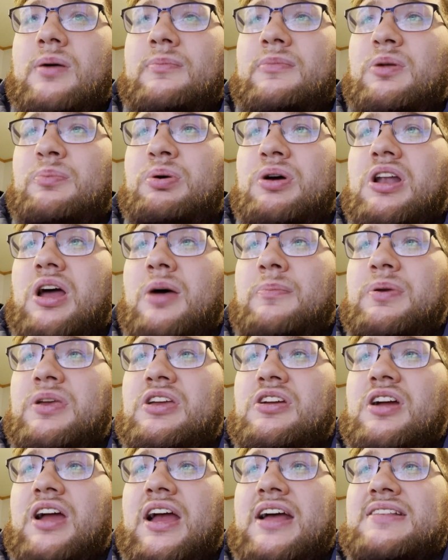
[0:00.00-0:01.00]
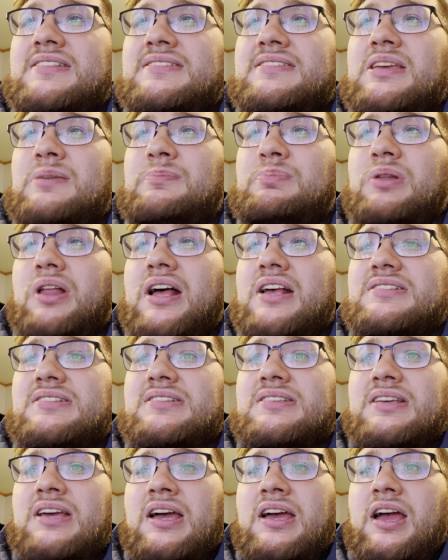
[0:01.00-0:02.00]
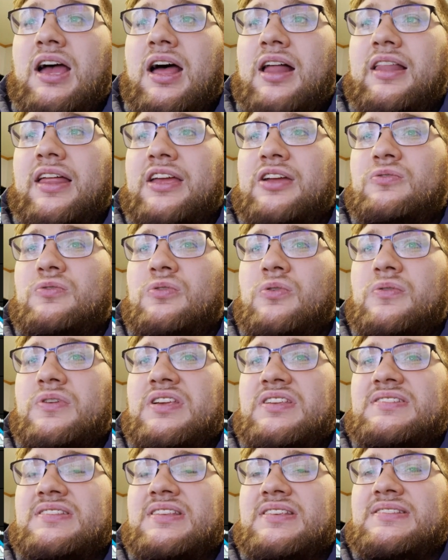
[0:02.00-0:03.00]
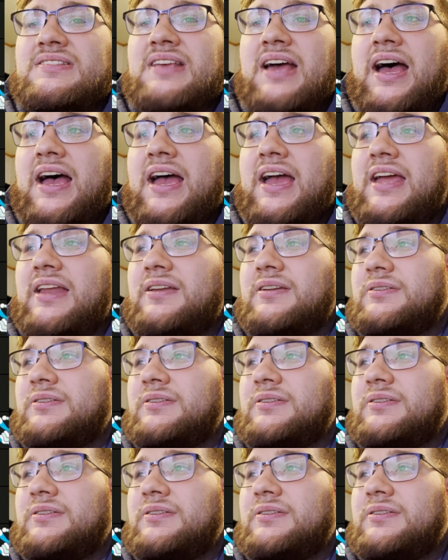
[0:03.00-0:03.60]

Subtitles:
I'm going to put it up here at C+. I like Grookey's design.